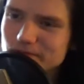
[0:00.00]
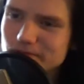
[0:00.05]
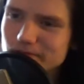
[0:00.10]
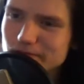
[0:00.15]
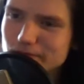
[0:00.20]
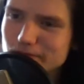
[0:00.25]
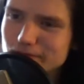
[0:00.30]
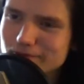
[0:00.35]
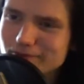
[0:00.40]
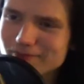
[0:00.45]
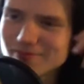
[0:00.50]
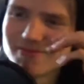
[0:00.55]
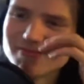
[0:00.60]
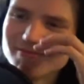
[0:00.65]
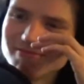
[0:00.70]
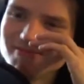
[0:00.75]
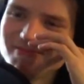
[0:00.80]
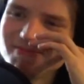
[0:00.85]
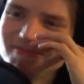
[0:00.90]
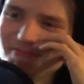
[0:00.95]
boys look
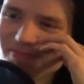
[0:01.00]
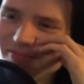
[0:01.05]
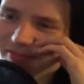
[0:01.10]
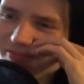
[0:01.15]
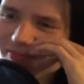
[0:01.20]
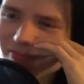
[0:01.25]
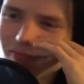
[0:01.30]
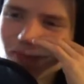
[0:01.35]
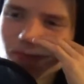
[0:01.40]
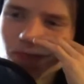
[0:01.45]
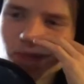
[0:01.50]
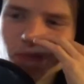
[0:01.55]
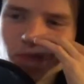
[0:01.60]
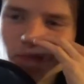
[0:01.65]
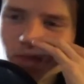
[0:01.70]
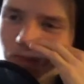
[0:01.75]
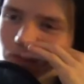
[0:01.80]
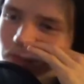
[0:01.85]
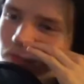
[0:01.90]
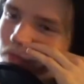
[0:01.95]
like you could use a
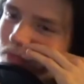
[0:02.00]
ride.